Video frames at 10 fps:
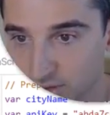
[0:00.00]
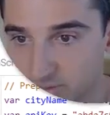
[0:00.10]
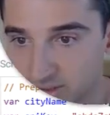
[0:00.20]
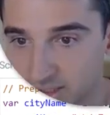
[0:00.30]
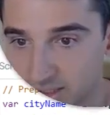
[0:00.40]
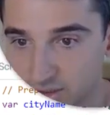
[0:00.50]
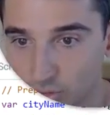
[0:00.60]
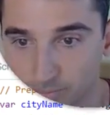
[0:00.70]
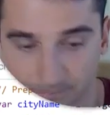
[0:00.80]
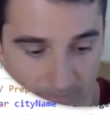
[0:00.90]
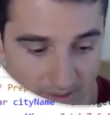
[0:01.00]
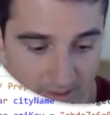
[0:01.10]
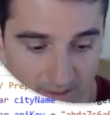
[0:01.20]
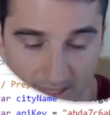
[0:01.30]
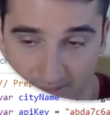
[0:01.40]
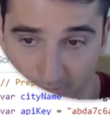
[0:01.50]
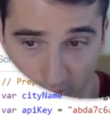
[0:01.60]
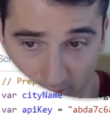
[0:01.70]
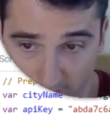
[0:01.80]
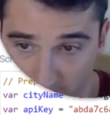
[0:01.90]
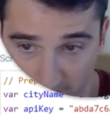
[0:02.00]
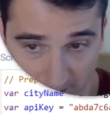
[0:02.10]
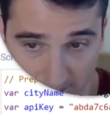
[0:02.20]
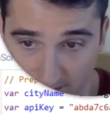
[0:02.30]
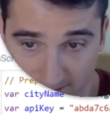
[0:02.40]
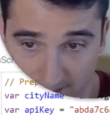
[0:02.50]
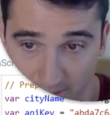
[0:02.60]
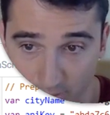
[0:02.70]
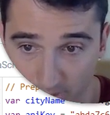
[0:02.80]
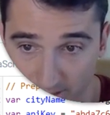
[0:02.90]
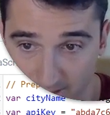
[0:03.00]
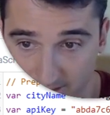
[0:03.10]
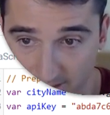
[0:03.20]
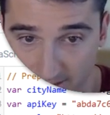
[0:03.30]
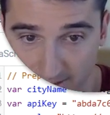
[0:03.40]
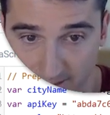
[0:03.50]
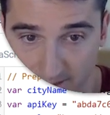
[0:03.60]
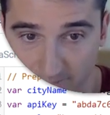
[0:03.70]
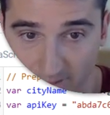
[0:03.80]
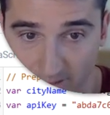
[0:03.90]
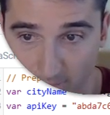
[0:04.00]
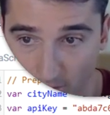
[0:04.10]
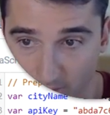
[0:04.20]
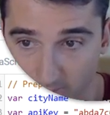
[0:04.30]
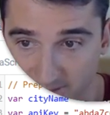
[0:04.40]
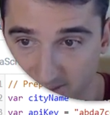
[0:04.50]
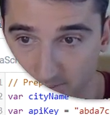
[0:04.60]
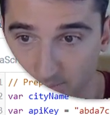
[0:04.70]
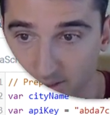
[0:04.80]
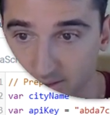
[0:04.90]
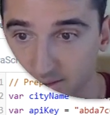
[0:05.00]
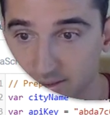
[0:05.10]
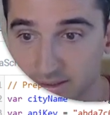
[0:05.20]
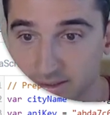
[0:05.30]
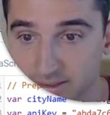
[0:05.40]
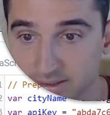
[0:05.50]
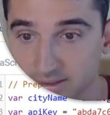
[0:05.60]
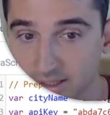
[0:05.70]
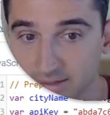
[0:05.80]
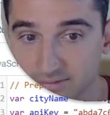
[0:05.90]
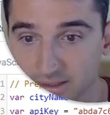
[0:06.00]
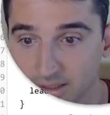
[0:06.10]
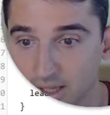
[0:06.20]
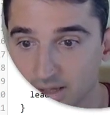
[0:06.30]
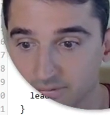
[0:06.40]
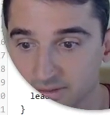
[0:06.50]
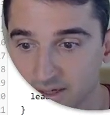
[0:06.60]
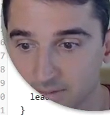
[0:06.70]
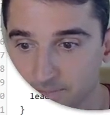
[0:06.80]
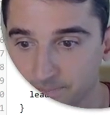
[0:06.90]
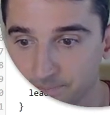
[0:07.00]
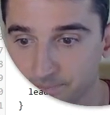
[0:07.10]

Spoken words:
little mistakes. So it does not replace the developer 100%, but it saves a lot of time.